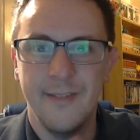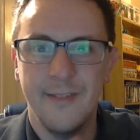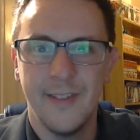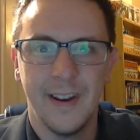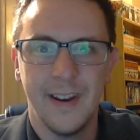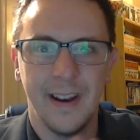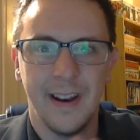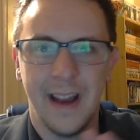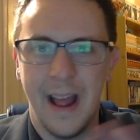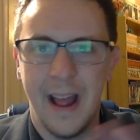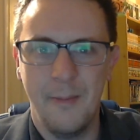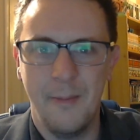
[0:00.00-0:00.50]

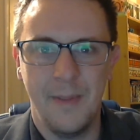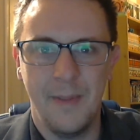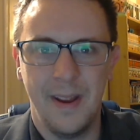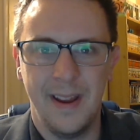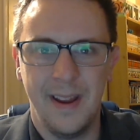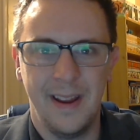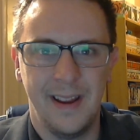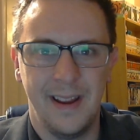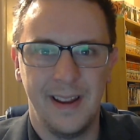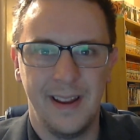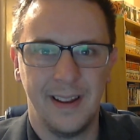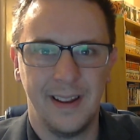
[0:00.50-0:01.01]
even let
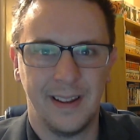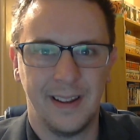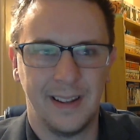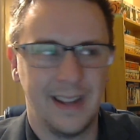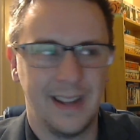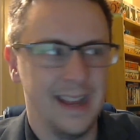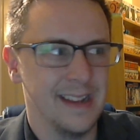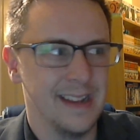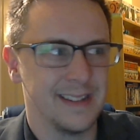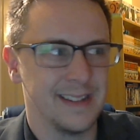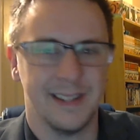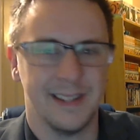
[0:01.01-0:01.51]
me
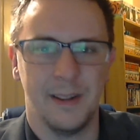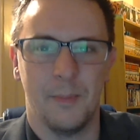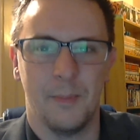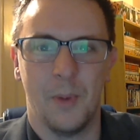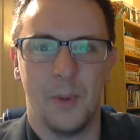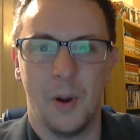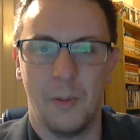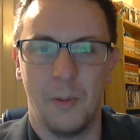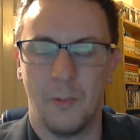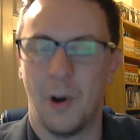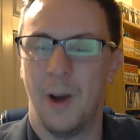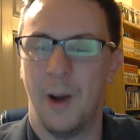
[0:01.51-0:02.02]
get to
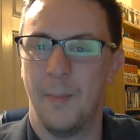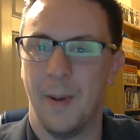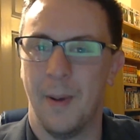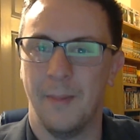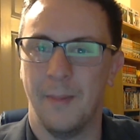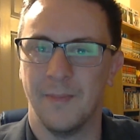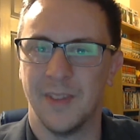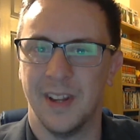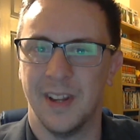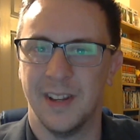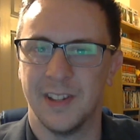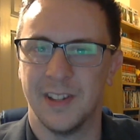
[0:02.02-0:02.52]
the point where I
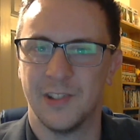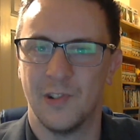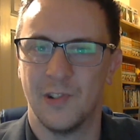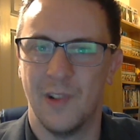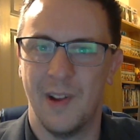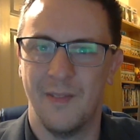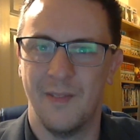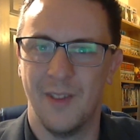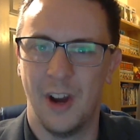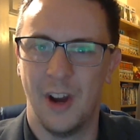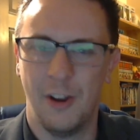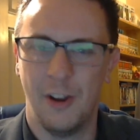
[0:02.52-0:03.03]
bumped
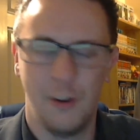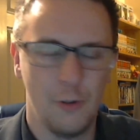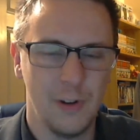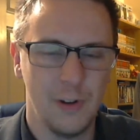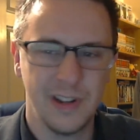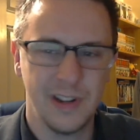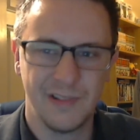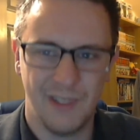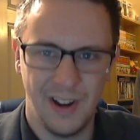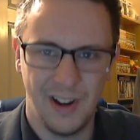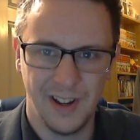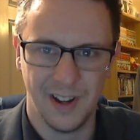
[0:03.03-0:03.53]
into him. I
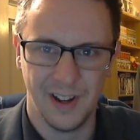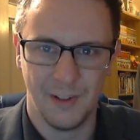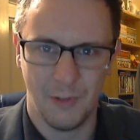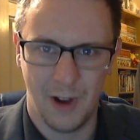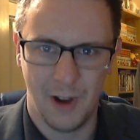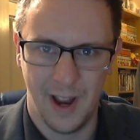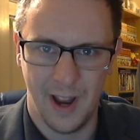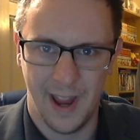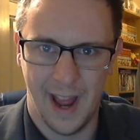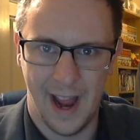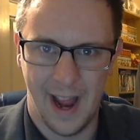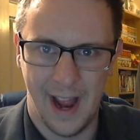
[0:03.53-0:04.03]
always
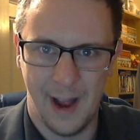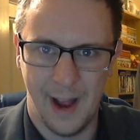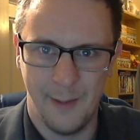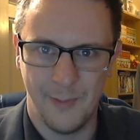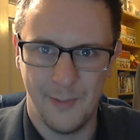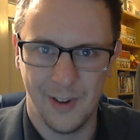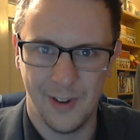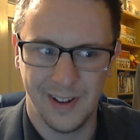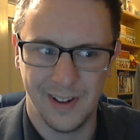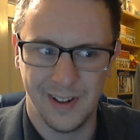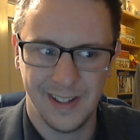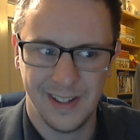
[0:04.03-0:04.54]
wondered why that
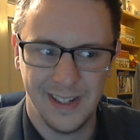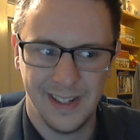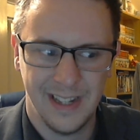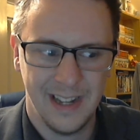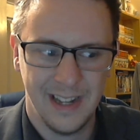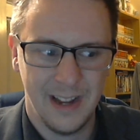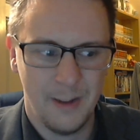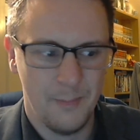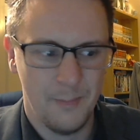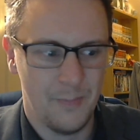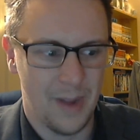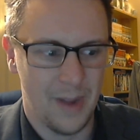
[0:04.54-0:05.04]
happened,
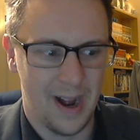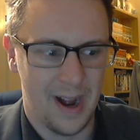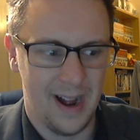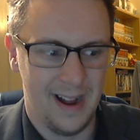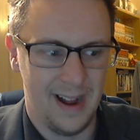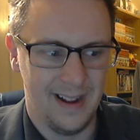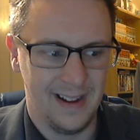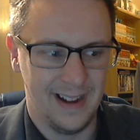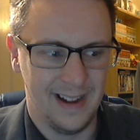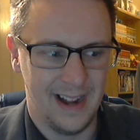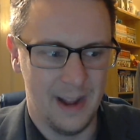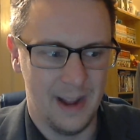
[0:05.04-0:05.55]

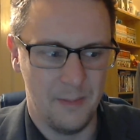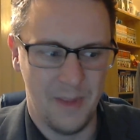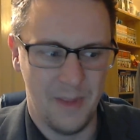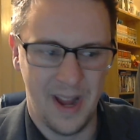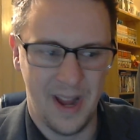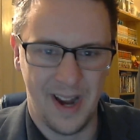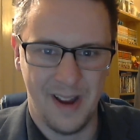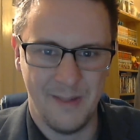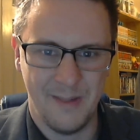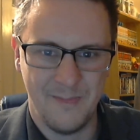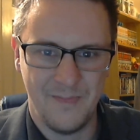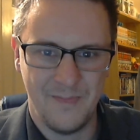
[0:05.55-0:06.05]
but I
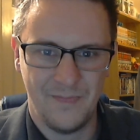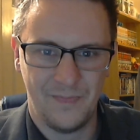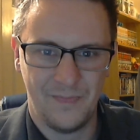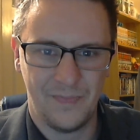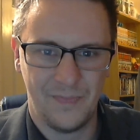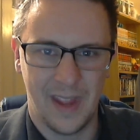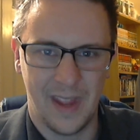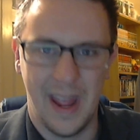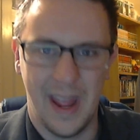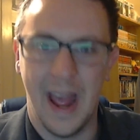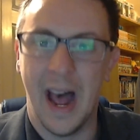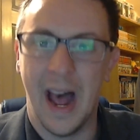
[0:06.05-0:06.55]
met him,
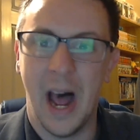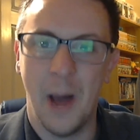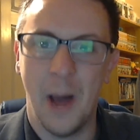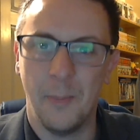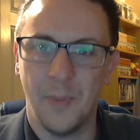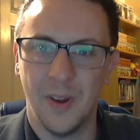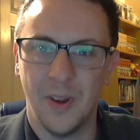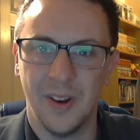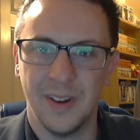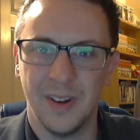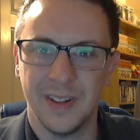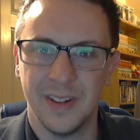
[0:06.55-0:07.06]
it
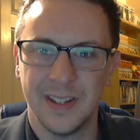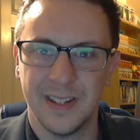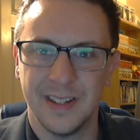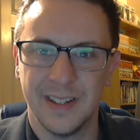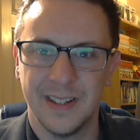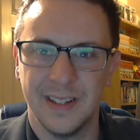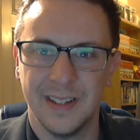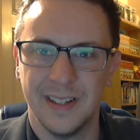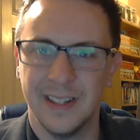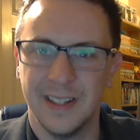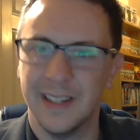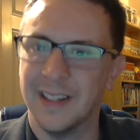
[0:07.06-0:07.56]
happened,
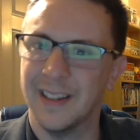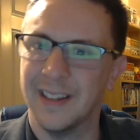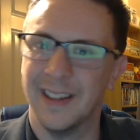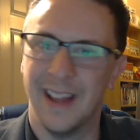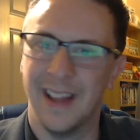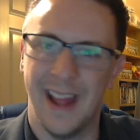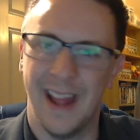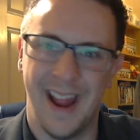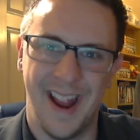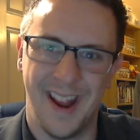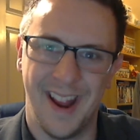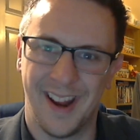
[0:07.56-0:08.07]

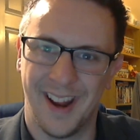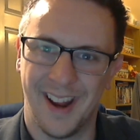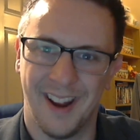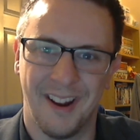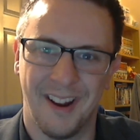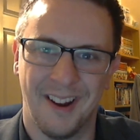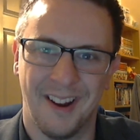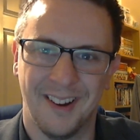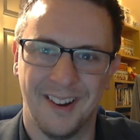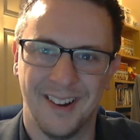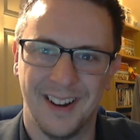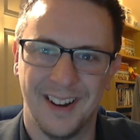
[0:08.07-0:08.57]
there you
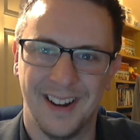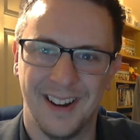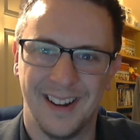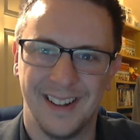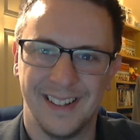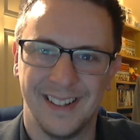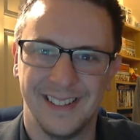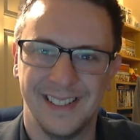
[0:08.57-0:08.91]
go.